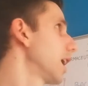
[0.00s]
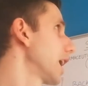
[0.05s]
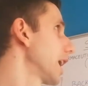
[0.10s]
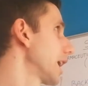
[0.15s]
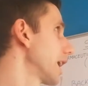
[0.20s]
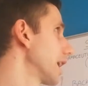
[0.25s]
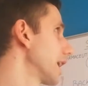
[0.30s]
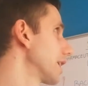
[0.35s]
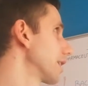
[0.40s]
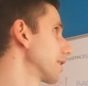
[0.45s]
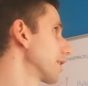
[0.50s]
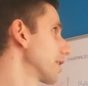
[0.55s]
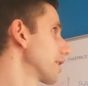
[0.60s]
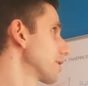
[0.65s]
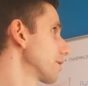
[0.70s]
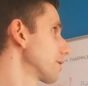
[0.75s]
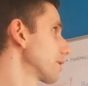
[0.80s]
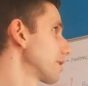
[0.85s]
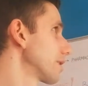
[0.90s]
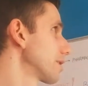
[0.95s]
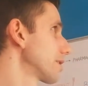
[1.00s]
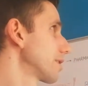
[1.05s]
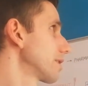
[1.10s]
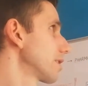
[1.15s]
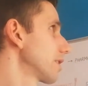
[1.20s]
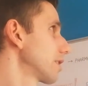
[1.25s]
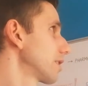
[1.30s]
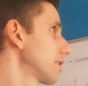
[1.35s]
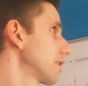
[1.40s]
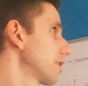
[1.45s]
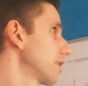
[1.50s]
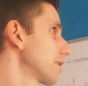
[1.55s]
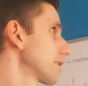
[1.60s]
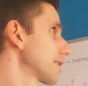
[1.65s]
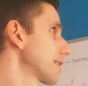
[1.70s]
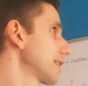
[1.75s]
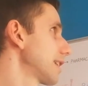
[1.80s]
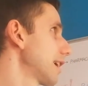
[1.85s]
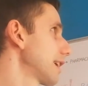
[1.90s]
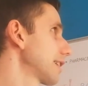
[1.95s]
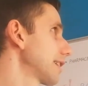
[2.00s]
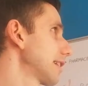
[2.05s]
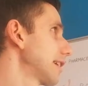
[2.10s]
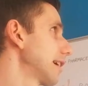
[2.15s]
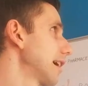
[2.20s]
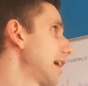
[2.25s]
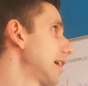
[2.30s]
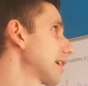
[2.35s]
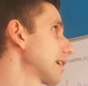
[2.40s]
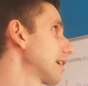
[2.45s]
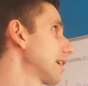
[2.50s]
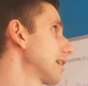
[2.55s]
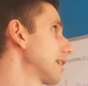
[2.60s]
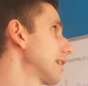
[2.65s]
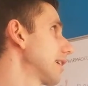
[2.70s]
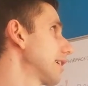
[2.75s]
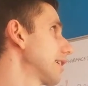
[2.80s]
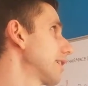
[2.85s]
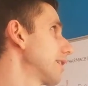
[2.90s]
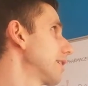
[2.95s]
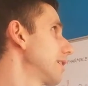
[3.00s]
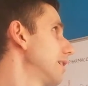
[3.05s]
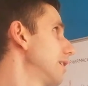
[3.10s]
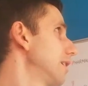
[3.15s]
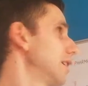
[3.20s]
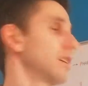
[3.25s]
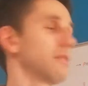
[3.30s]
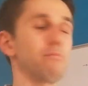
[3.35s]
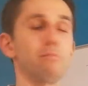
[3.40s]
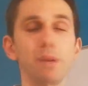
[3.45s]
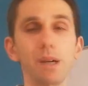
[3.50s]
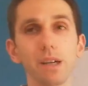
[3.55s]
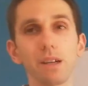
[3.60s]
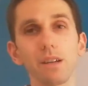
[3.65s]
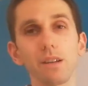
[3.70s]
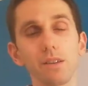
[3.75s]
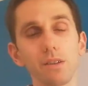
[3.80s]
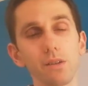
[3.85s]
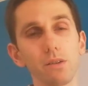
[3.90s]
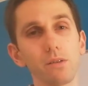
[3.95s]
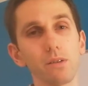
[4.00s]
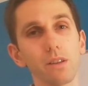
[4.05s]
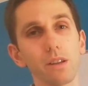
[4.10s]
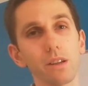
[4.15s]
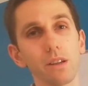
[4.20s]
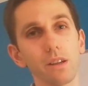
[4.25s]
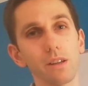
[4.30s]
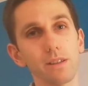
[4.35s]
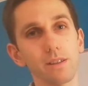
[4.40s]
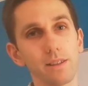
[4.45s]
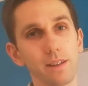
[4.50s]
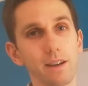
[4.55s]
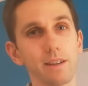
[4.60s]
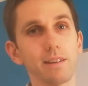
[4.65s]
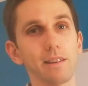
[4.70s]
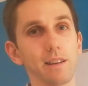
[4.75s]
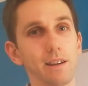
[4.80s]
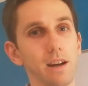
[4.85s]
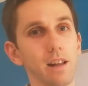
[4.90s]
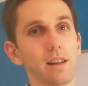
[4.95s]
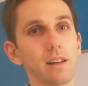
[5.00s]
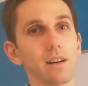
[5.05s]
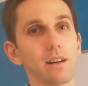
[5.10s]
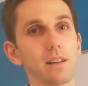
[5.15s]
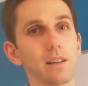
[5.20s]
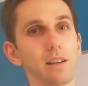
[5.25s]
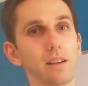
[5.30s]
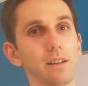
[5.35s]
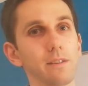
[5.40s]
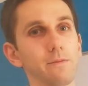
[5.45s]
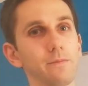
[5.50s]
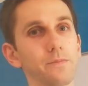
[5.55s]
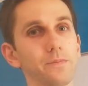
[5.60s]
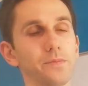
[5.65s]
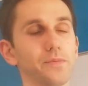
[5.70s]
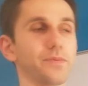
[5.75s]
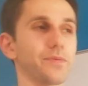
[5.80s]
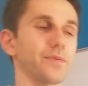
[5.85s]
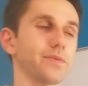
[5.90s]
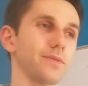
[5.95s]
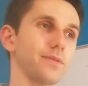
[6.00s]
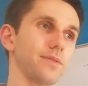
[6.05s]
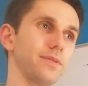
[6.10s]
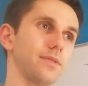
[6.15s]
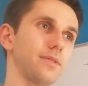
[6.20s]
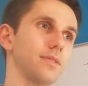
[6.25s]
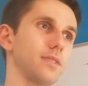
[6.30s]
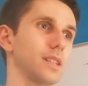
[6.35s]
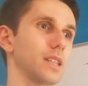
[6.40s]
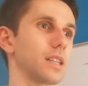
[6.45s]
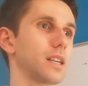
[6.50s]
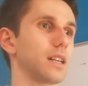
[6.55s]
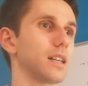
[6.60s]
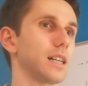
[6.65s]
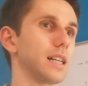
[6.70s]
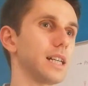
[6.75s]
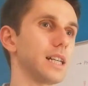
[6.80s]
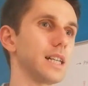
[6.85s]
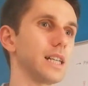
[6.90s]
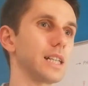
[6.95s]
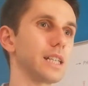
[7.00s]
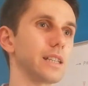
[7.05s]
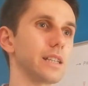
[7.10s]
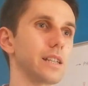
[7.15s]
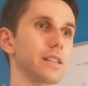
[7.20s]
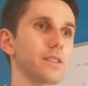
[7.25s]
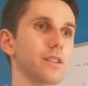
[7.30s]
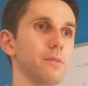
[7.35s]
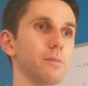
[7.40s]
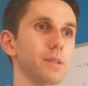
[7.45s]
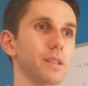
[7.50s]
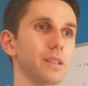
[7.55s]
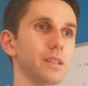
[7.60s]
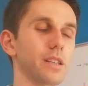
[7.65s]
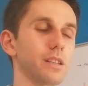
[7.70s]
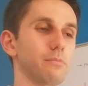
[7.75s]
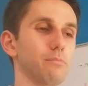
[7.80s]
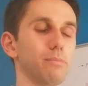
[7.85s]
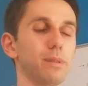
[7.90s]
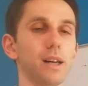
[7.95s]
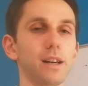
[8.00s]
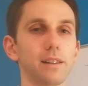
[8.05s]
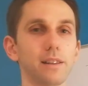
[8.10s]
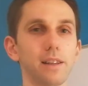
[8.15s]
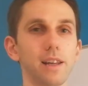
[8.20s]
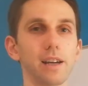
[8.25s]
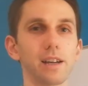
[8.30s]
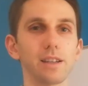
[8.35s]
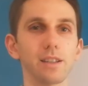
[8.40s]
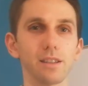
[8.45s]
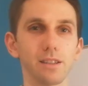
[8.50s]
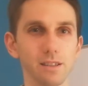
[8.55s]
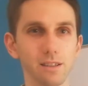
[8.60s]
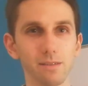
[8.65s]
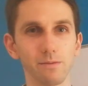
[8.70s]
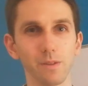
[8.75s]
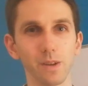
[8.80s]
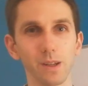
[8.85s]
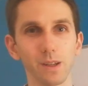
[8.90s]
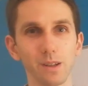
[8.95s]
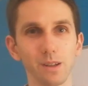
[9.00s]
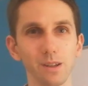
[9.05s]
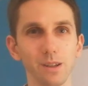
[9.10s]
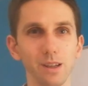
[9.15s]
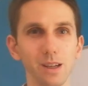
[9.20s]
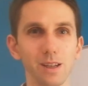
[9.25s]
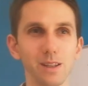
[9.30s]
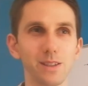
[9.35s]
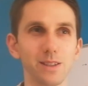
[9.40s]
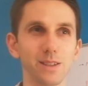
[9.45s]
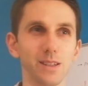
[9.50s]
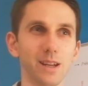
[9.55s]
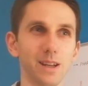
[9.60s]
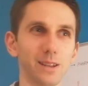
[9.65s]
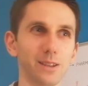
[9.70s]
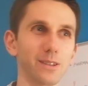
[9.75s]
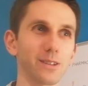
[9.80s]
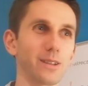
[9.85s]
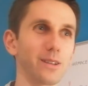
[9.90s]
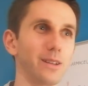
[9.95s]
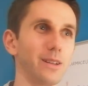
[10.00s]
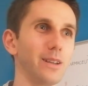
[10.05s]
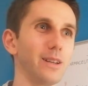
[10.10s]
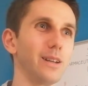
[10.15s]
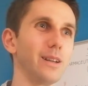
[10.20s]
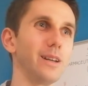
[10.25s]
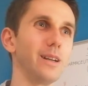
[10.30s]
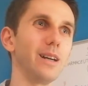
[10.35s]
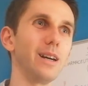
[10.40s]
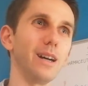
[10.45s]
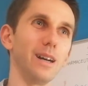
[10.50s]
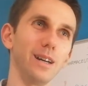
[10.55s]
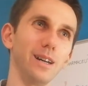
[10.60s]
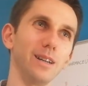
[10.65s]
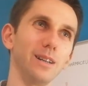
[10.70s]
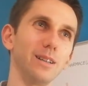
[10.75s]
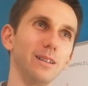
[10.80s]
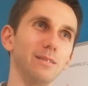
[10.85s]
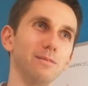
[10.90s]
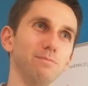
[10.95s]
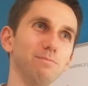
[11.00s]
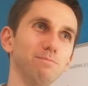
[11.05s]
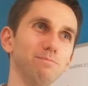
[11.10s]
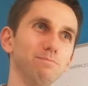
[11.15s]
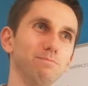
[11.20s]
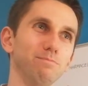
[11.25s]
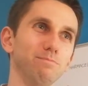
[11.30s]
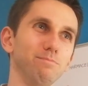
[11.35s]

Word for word: And as you can see it here, slightly alkaline, baking soda is slightly alkaline. And that's something that blood likes when it's not, um,